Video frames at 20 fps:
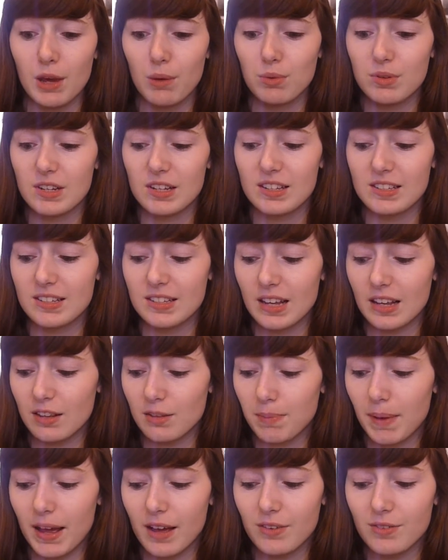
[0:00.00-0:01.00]
It was like
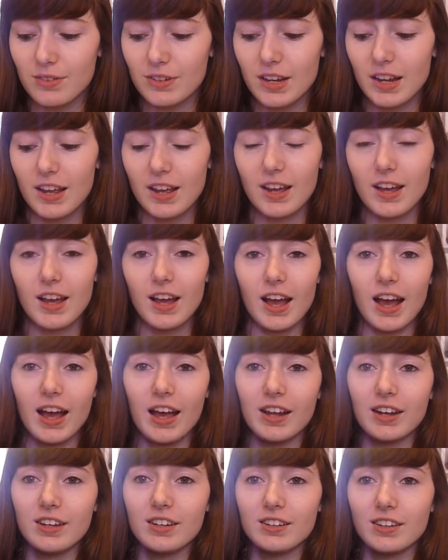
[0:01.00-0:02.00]
six pound
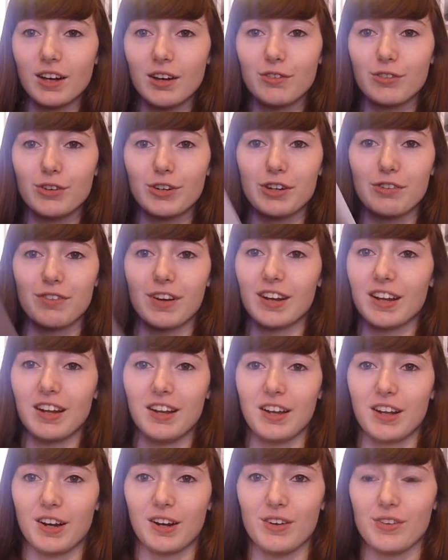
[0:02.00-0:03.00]
and I've already read it
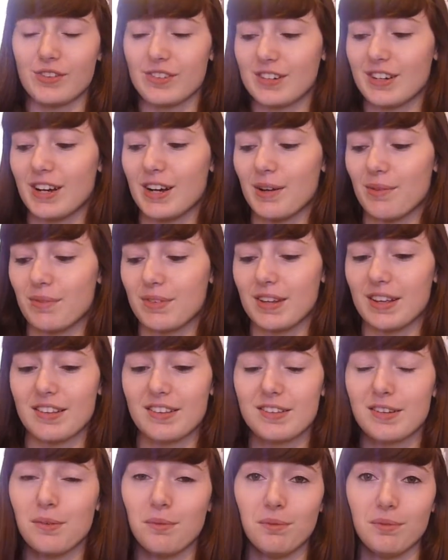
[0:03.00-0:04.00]
like loads of times
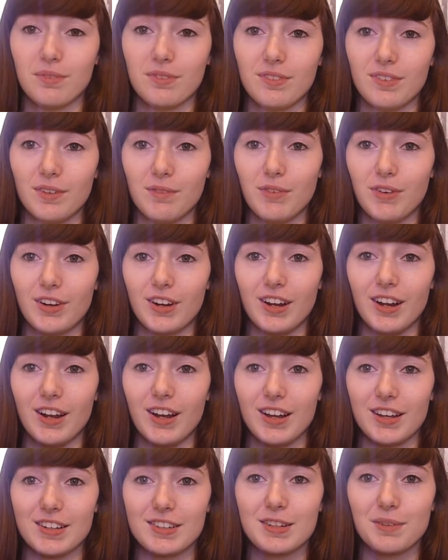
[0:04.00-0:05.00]
and some I'm not gonna
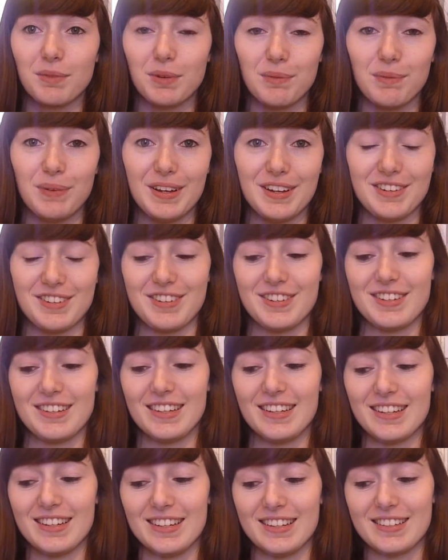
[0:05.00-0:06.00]
lie some of the pictures
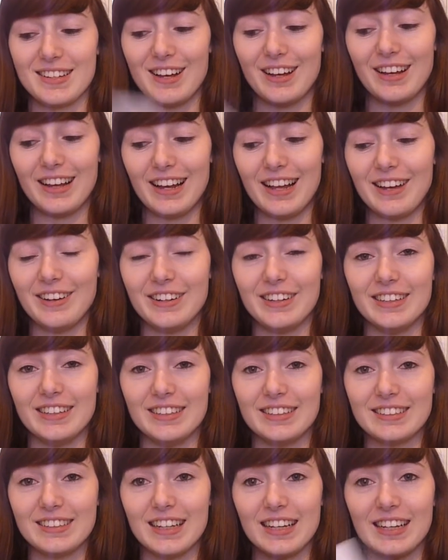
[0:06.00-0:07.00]
in this are
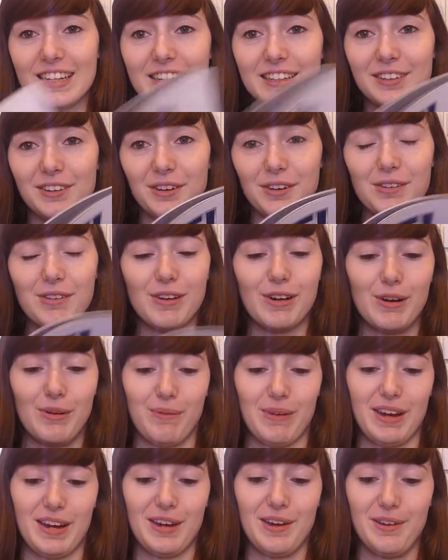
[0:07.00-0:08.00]
hilarious and on our
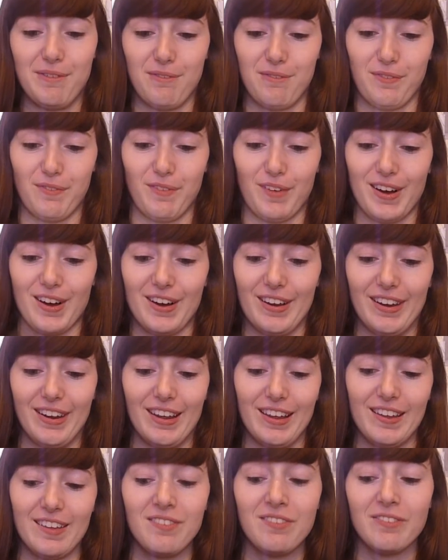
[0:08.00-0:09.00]
way home from
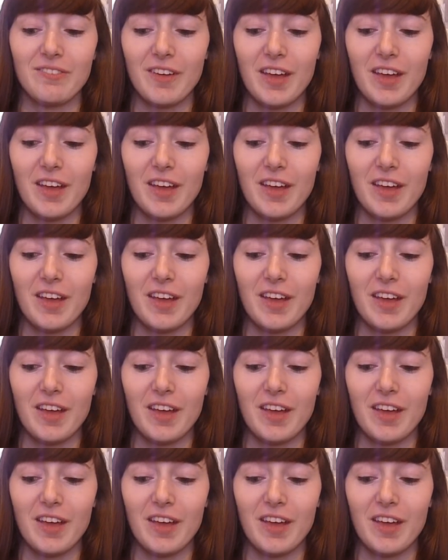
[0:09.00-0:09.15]
Cardiff